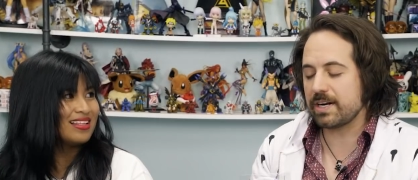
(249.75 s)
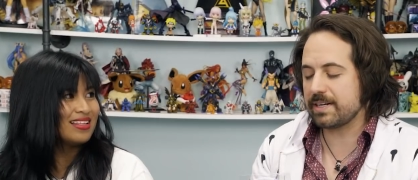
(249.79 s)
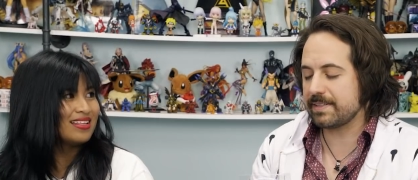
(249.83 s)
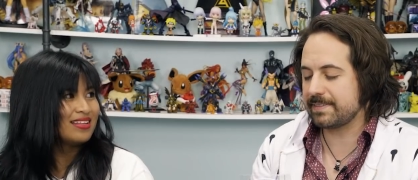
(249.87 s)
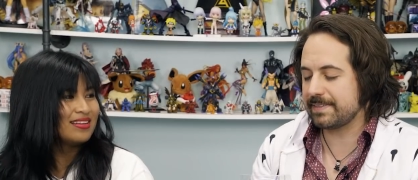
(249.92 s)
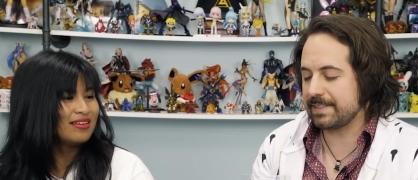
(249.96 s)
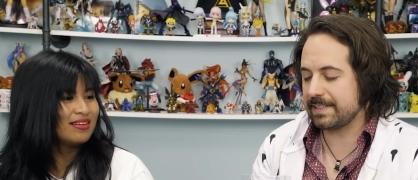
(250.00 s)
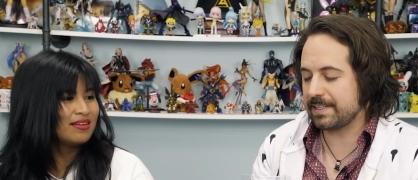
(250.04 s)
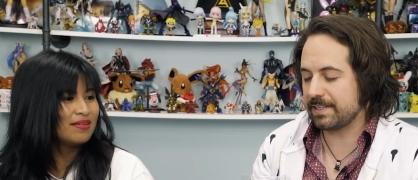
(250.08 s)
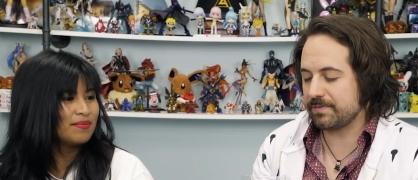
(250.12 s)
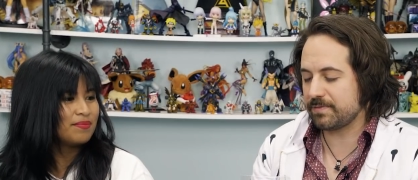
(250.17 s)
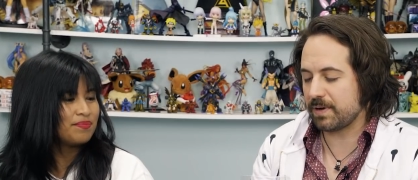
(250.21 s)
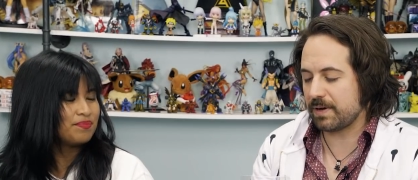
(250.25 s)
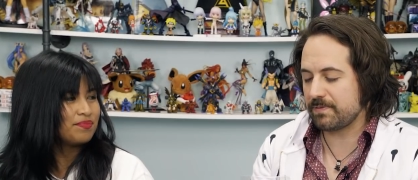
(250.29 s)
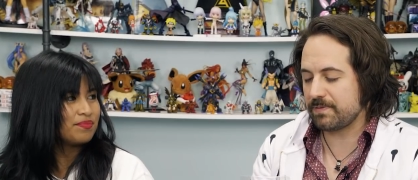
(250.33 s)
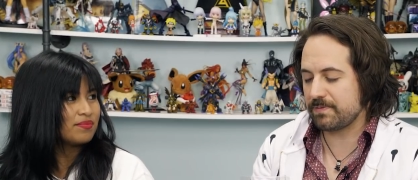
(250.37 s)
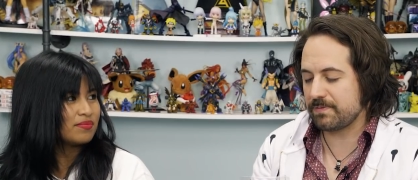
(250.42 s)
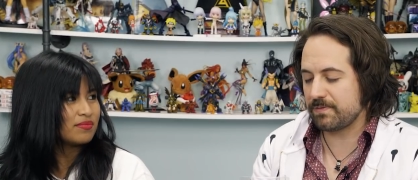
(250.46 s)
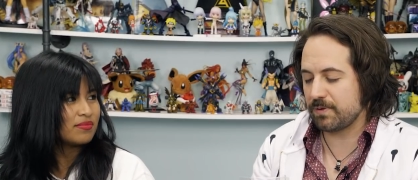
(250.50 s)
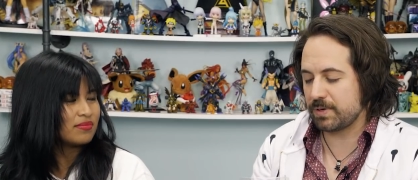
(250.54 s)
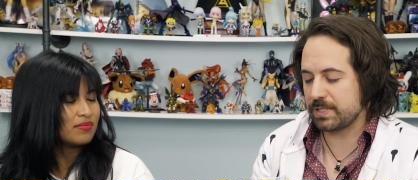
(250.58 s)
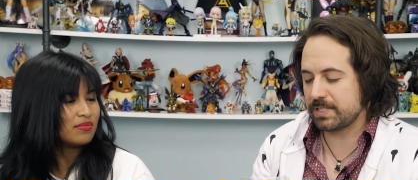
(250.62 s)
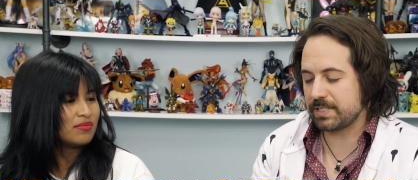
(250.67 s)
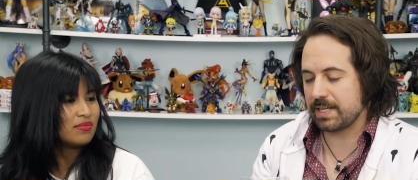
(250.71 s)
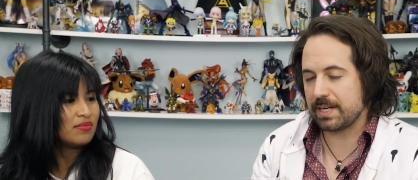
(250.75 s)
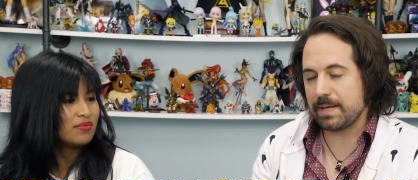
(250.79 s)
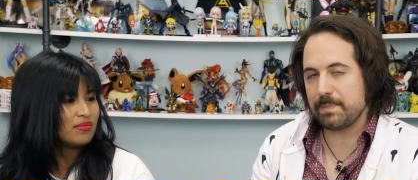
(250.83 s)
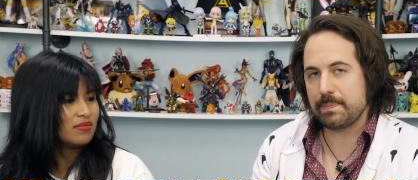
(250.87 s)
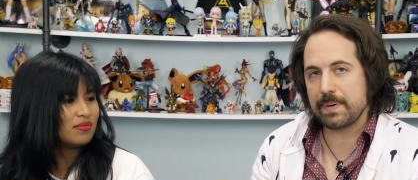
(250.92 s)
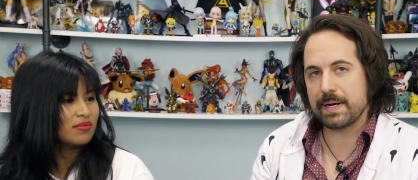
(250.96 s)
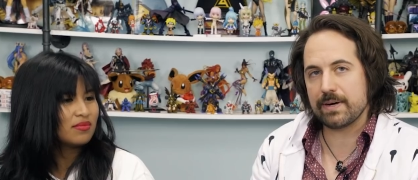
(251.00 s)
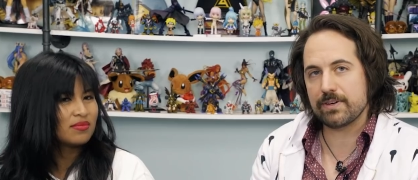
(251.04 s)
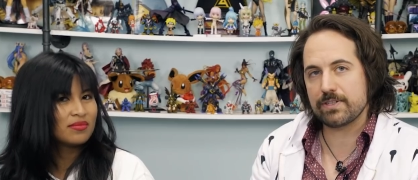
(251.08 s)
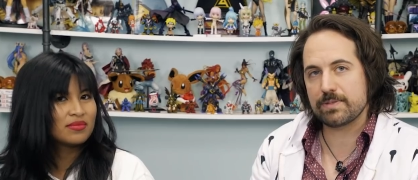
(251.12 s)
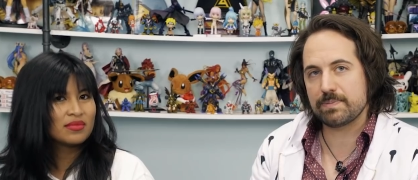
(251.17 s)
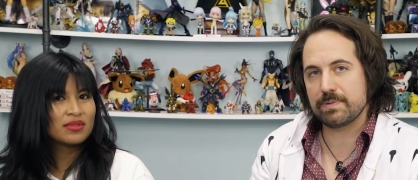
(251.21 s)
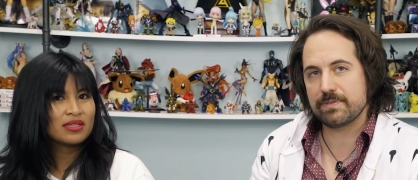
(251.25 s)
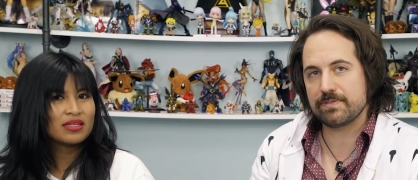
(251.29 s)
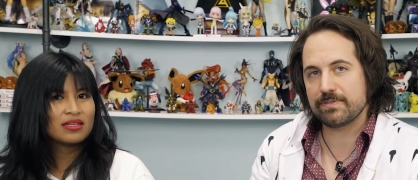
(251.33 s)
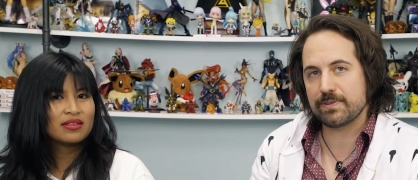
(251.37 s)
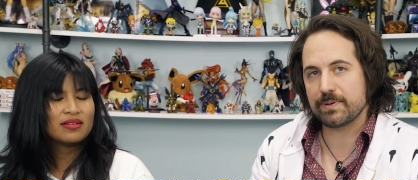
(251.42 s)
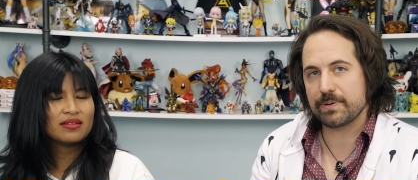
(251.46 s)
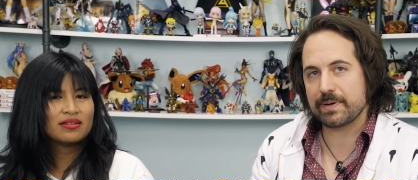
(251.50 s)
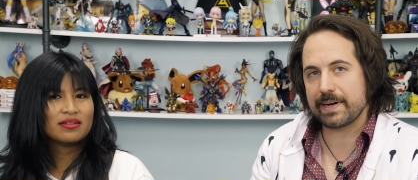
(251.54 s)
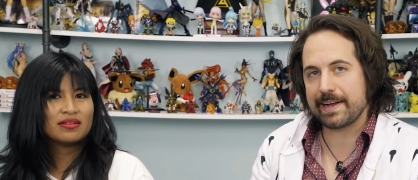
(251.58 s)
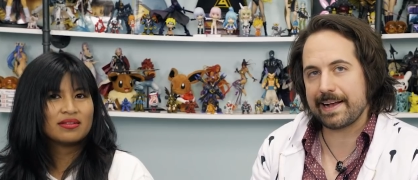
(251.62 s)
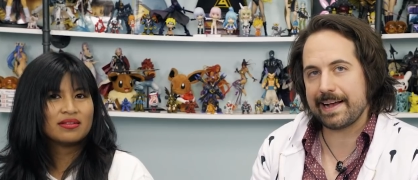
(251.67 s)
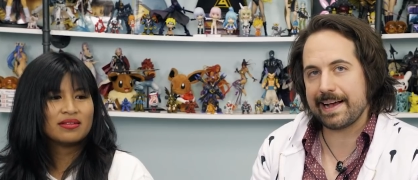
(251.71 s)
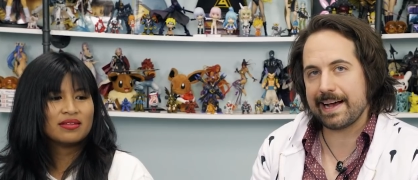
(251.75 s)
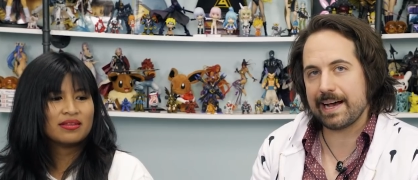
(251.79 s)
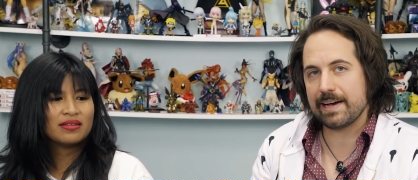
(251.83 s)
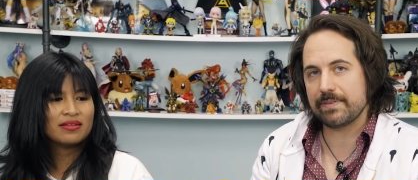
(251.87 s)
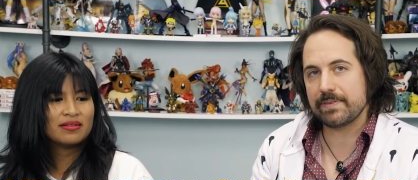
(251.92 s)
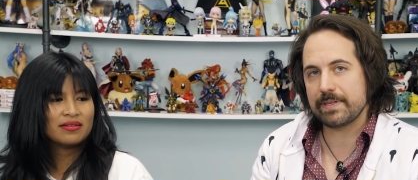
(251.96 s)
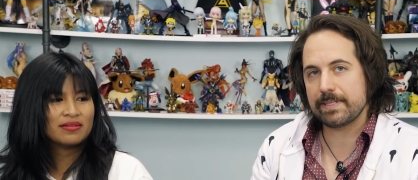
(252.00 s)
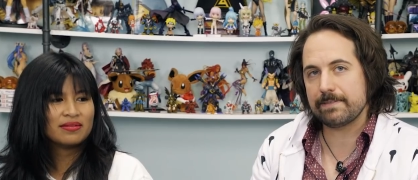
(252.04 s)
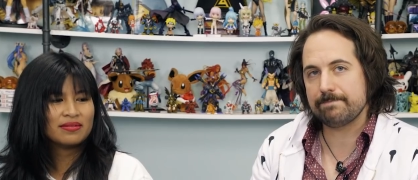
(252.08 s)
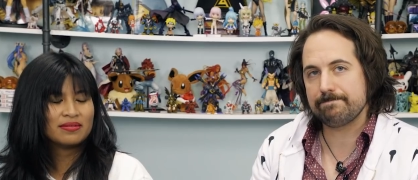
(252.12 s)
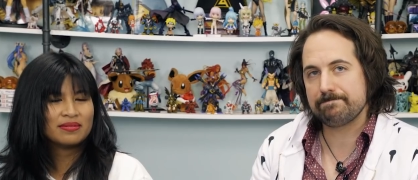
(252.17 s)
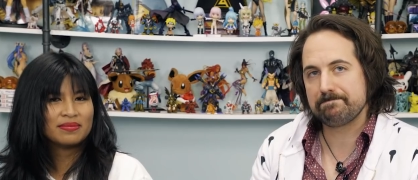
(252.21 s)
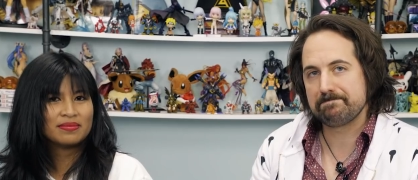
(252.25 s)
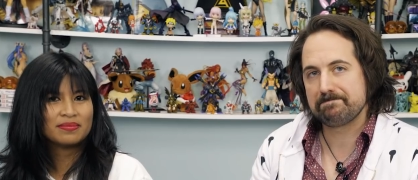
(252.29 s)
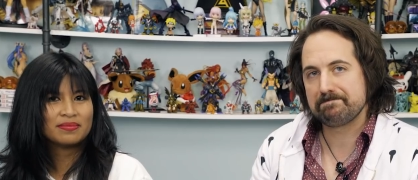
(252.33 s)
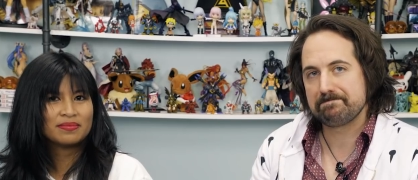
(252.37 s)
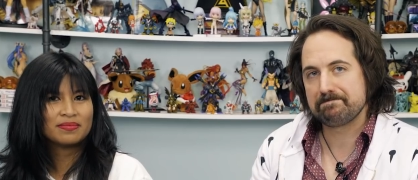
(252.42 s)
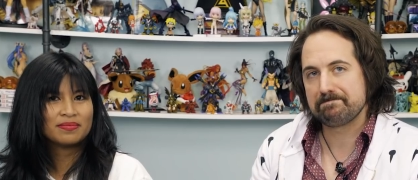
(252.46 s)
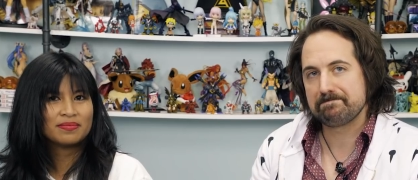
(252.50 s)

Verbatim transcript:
Speaker 1: trying to think if I've voiced any bears before and I haven't.